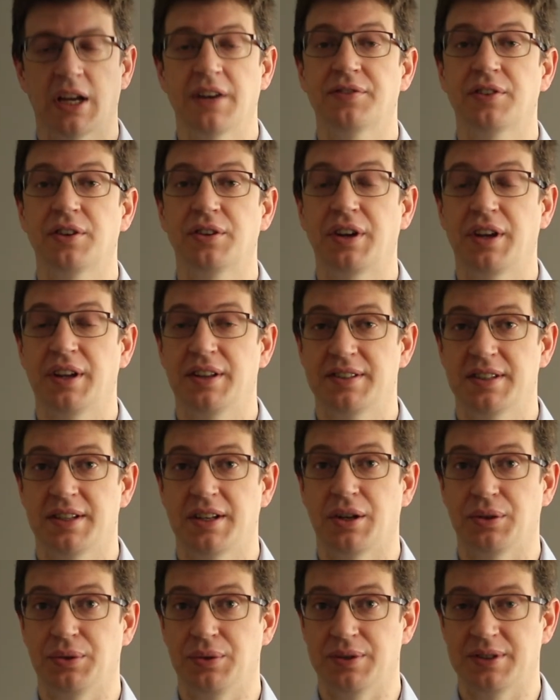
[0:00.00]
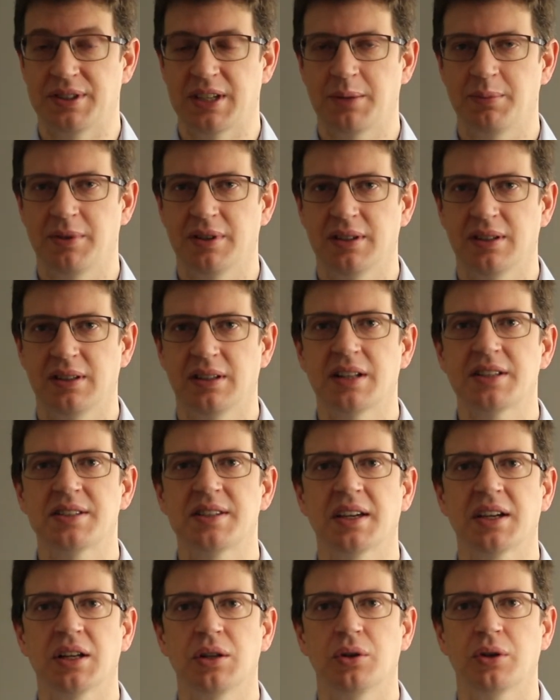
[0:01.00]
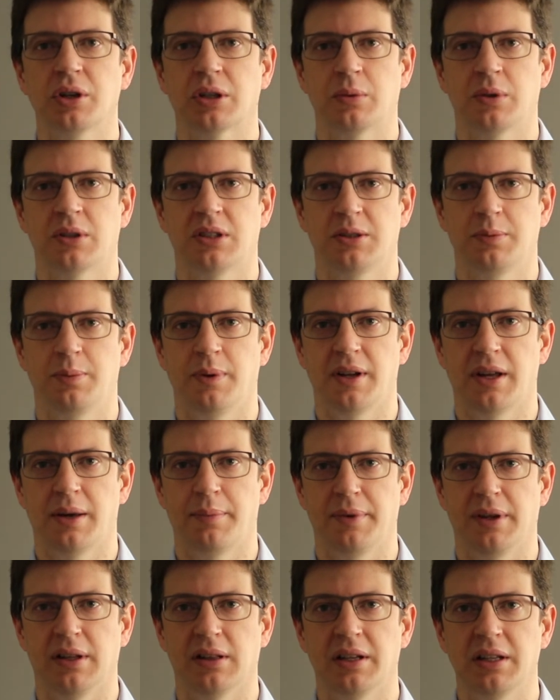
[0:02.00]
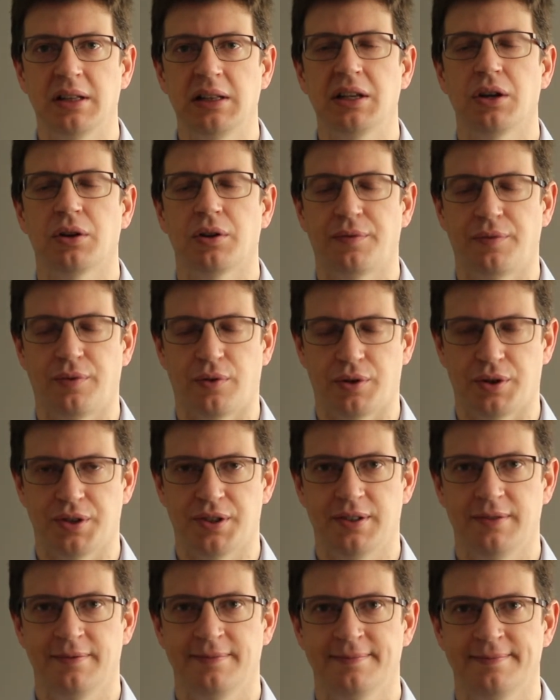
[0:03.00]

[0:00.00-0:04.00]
After the Hints and How-To segment, let's take a look at what has been happening lately on the Forge.